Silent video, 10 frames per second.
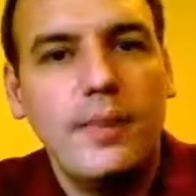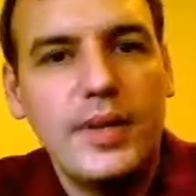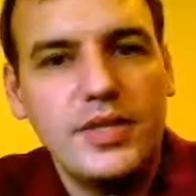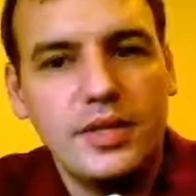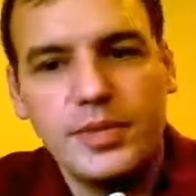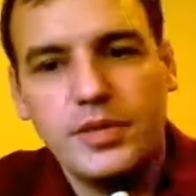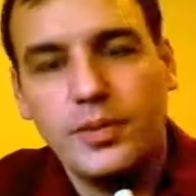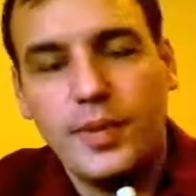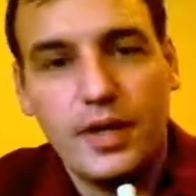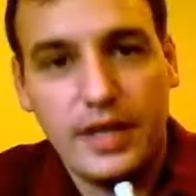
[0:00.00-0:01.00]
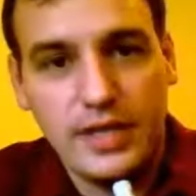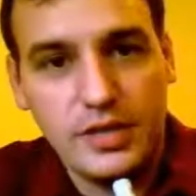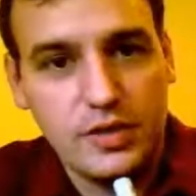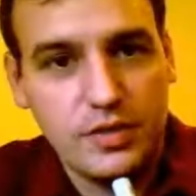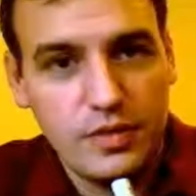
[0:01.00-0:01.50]
bishops. So apparently
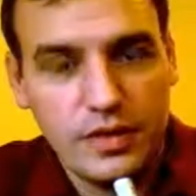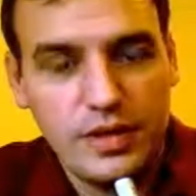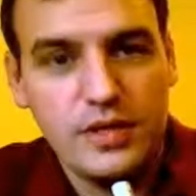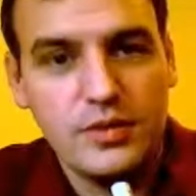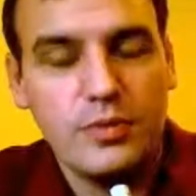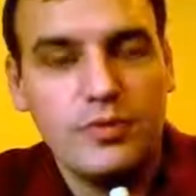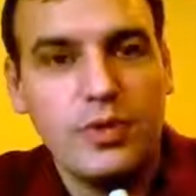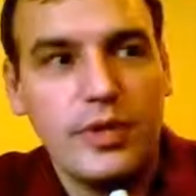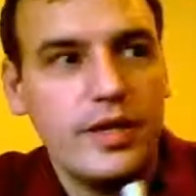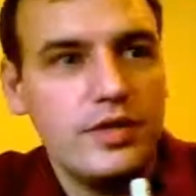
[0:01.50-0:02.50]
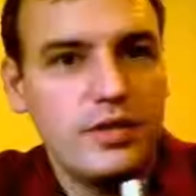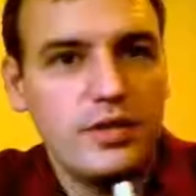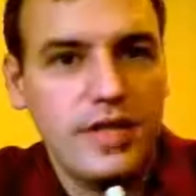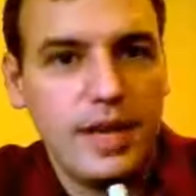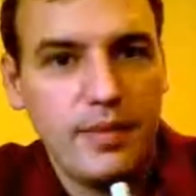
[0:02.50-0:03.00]
he's referring to
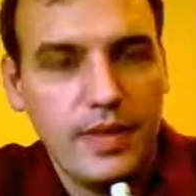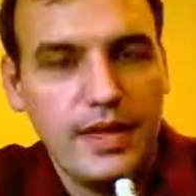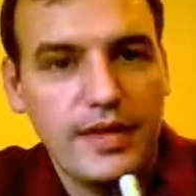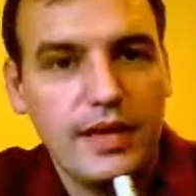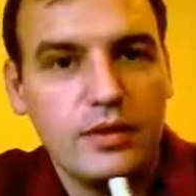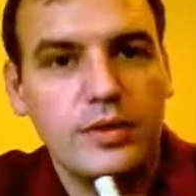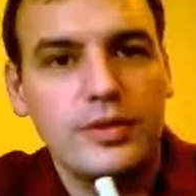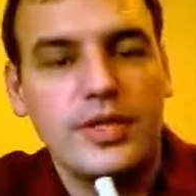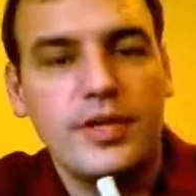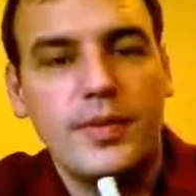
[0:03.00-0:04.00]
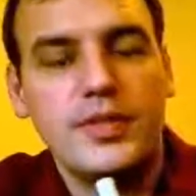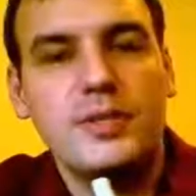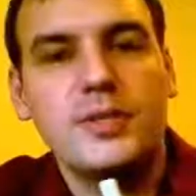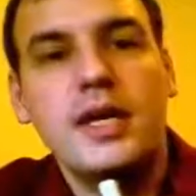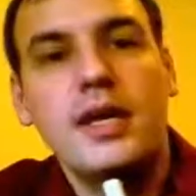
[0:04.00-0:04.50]
the same thing, the elders and the
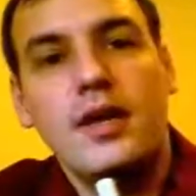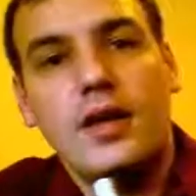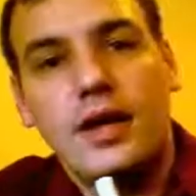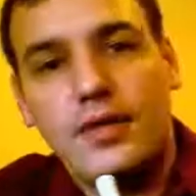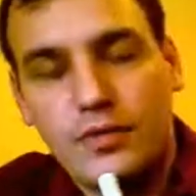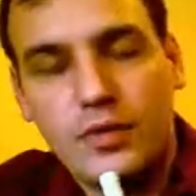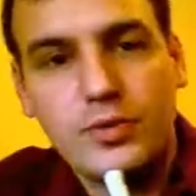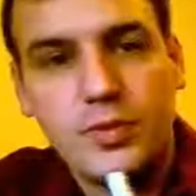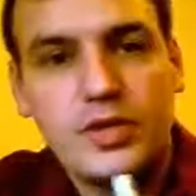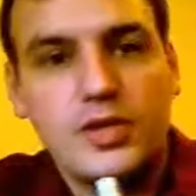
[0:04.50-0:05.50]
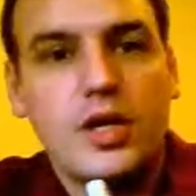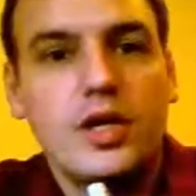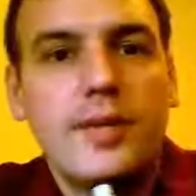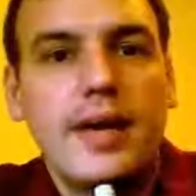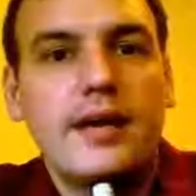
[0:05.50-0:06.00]
bishops. The verse we just
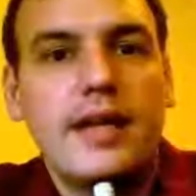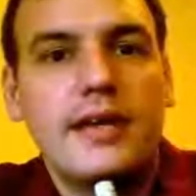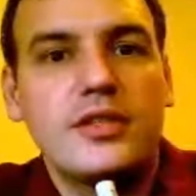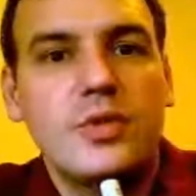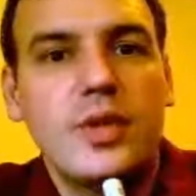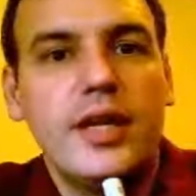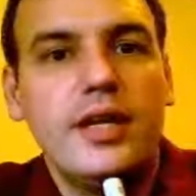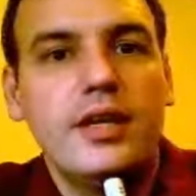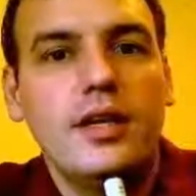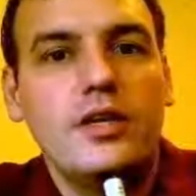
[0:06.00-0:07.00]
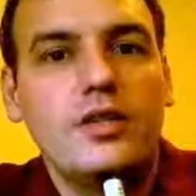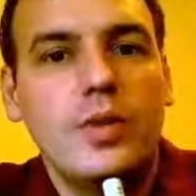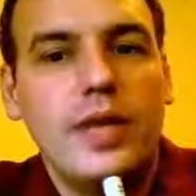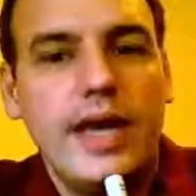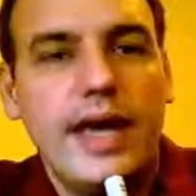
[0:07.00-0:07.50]
talked about, Acts
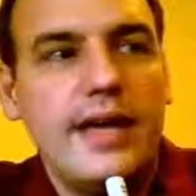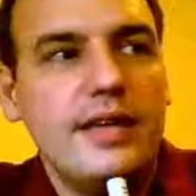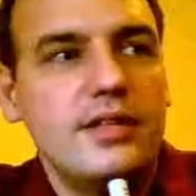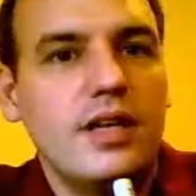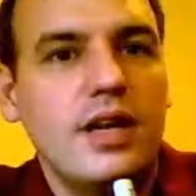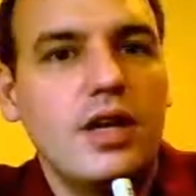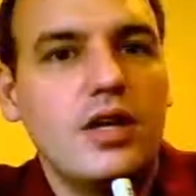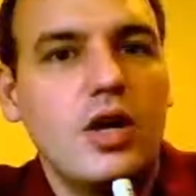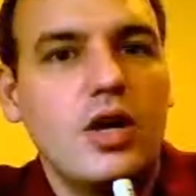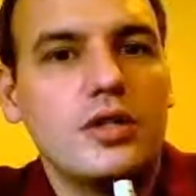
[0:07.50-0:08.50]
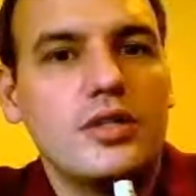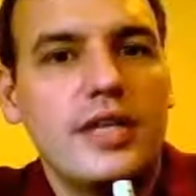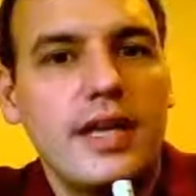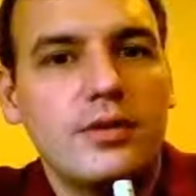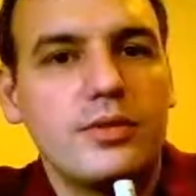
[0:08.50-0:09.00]
20:28, calls
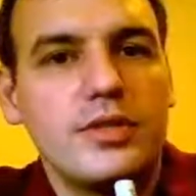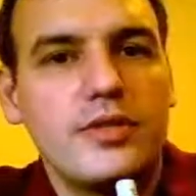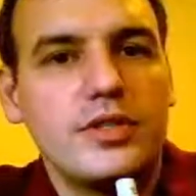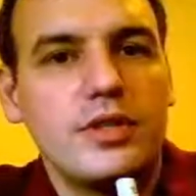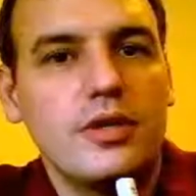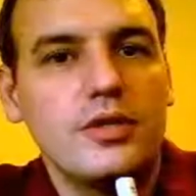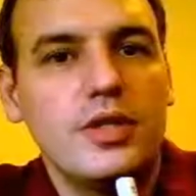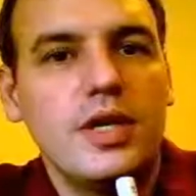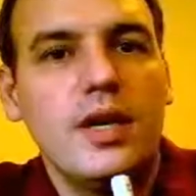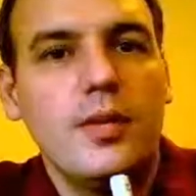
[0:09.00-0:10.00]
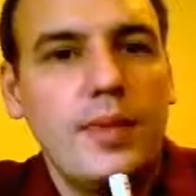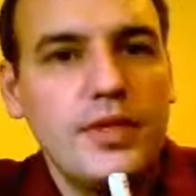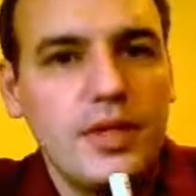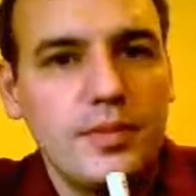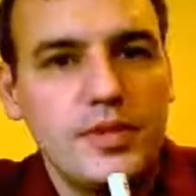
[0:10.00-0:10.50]
the elders of the church
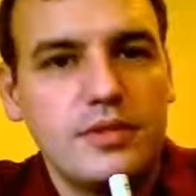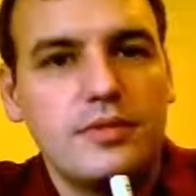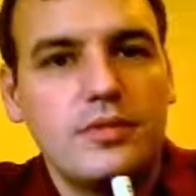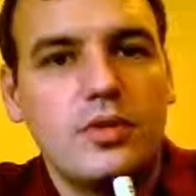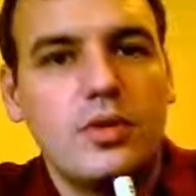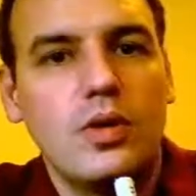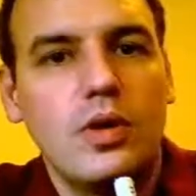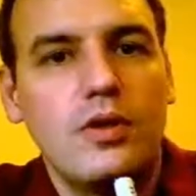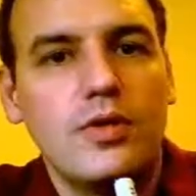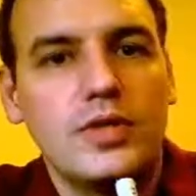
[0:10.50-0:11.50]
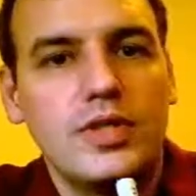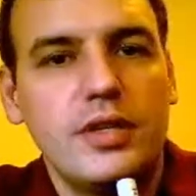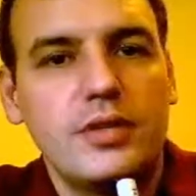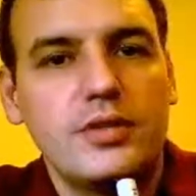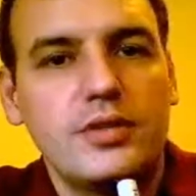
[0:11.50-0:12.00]
bishops or
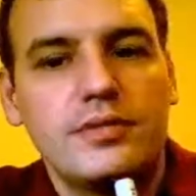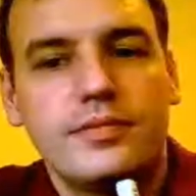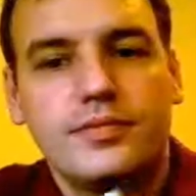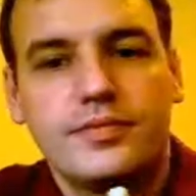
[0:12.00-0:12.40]
overseers.